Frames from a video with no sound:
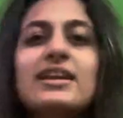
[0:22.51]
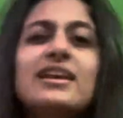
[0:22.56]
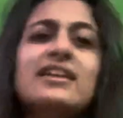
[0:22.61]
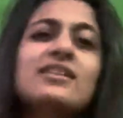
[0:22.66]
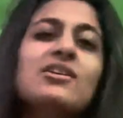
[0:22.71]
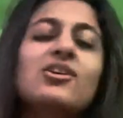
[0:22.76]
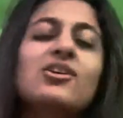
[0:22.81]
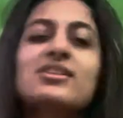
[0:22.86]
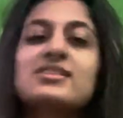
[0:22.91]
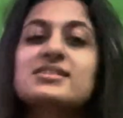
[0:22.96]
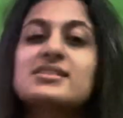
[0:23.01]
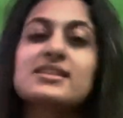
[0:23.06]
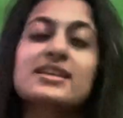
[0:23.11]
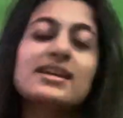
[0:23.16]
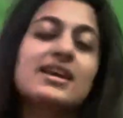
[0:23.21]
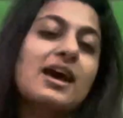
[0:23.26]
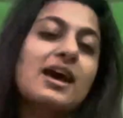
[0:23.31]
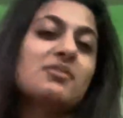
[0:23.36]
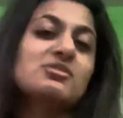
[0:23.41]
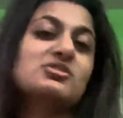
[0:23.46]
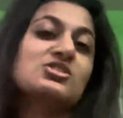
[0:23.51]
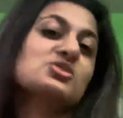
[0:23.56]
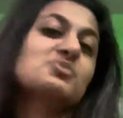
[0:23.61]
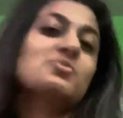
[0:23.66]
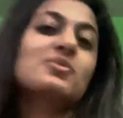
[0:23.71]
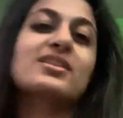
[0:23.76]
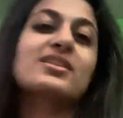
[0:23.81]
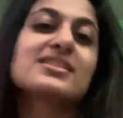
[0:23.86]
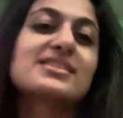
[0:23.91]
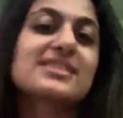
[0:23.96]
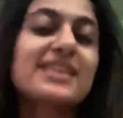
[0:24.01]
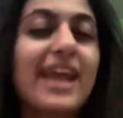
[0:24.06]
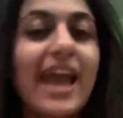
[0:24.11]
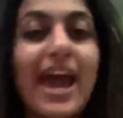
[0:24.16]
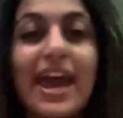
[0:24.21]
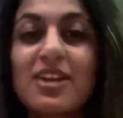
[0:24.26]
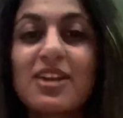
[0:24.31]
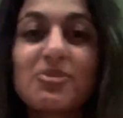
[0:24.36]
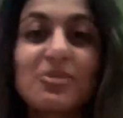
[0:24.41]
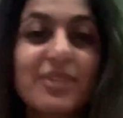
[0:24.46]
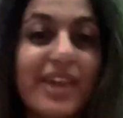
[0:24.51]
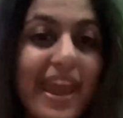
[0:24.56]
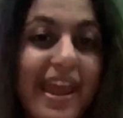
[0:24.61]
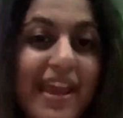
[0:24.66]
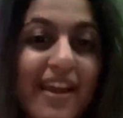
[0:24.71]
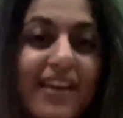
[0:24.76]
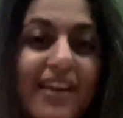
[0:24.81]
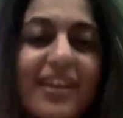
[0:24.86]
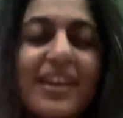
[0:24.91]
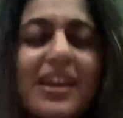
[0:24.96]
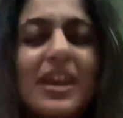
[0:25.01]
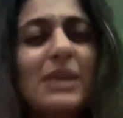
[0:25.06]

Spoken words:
and honestly, I just wanted to say I don't care.